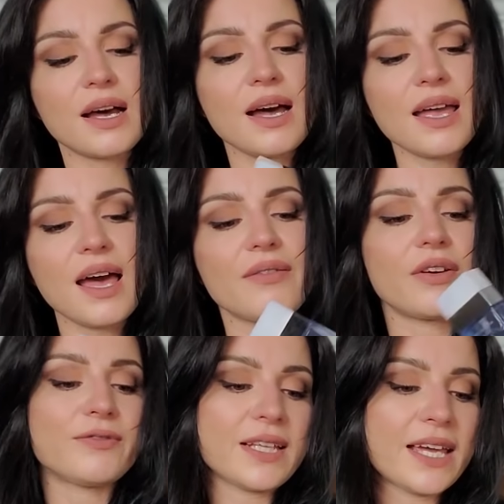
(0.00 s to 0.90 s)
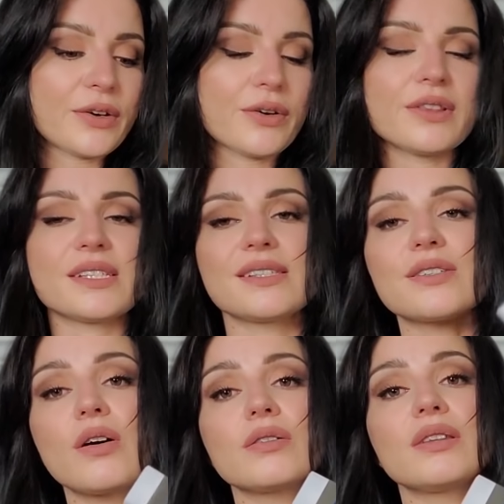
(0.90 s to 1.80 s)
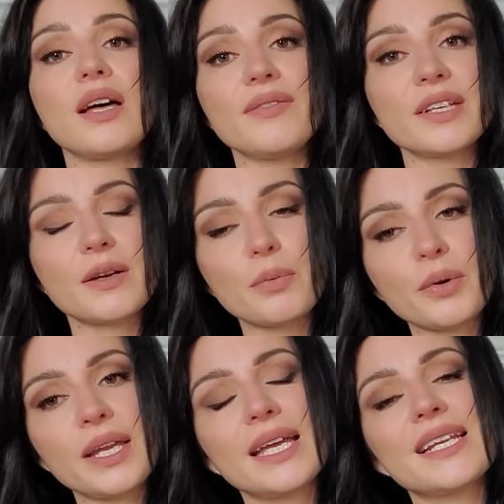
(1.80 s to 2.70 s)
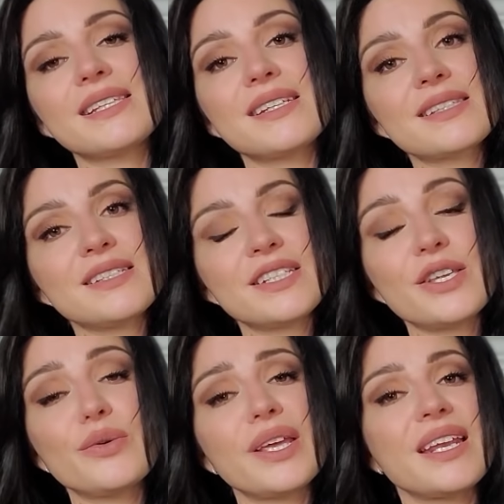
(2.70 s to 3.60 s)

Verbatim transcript: I have a flanker. This is called Love in Capri. It is discontinued.